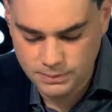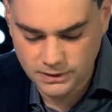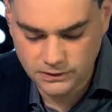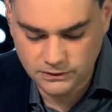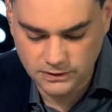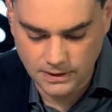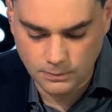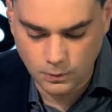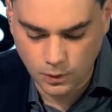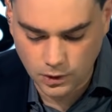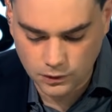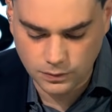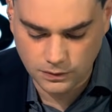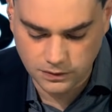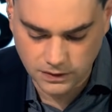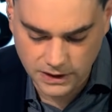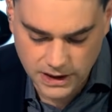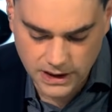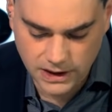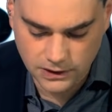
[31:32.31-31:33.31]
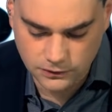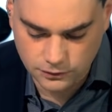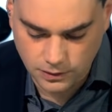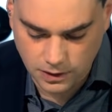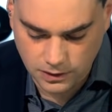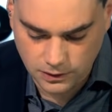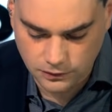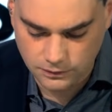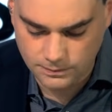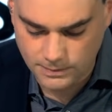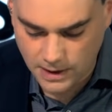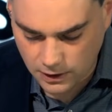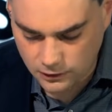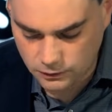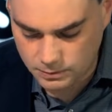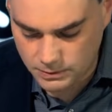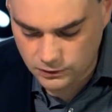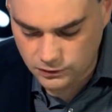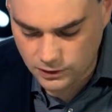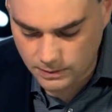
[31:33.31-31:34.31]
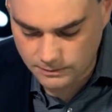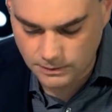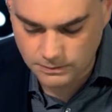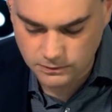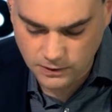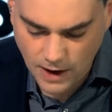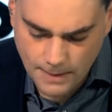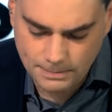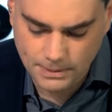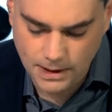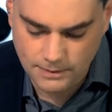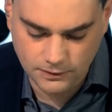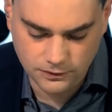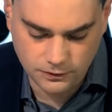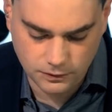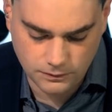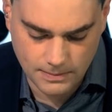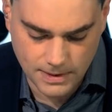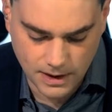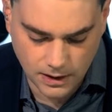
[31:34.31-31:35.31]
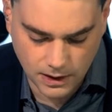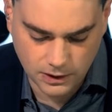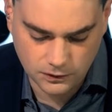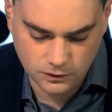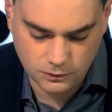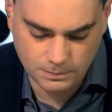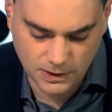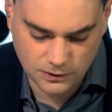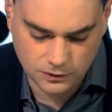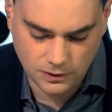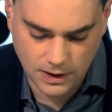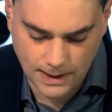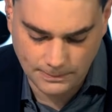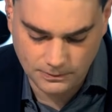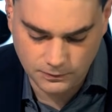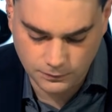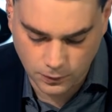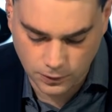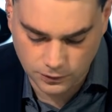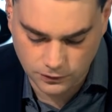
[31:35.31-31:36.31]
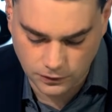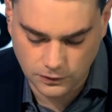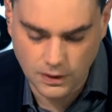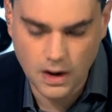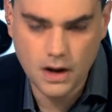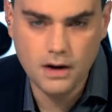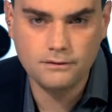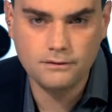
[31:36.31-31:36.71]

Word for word: BCM works with leading instructors of marksmanship from top levels of America's Special Ops Forces,